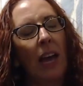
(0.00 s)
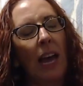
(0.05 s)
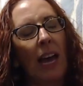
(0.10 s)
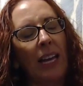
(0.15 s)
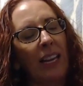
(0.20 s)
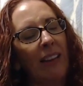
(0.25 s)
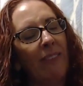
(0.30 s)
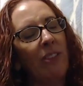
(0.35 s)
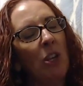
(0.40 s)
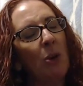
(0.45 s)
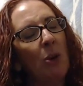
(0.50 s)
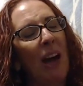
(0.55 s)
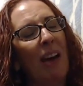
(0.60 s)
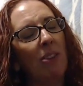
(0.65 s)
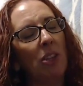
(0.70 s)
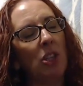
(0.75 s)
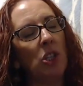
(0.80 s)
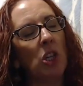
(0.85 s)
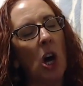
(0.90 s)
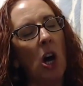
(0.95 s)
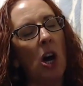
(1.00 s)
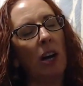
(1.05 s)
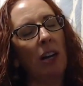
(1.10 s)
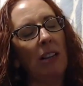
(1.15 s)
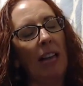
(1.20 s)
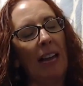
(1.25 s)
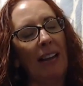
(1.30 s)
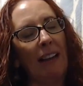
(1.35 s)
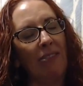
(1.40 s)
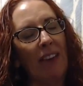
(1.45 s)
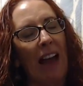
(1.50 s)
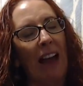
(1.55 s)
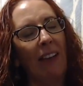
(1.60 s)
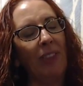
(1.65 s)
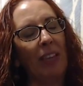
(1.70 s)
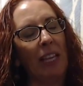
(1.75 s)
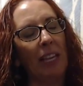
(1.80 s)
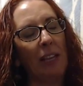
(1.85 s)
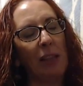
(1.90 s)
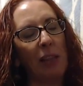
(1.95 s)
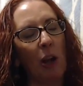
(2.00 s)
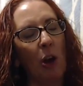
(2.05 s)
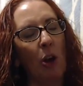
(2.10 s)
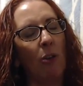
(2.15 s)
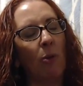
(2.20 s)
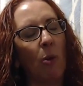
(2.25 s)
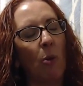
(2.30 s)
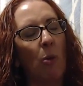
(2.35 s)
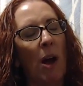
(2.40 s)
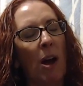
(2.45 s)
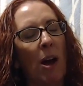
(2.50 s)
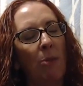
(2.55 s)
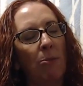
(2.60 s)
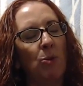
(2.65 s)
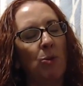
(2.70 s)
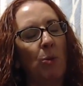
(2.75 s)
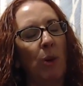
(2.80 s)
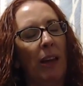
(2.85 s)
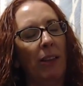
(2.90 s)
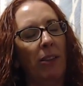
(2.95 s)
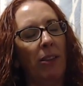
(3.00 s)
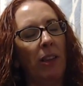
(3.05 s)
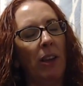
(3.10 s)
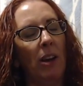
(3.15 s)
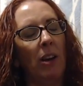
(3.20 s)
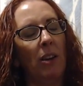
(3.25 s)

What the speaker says: And if you have a dog like that gets overwhelmed with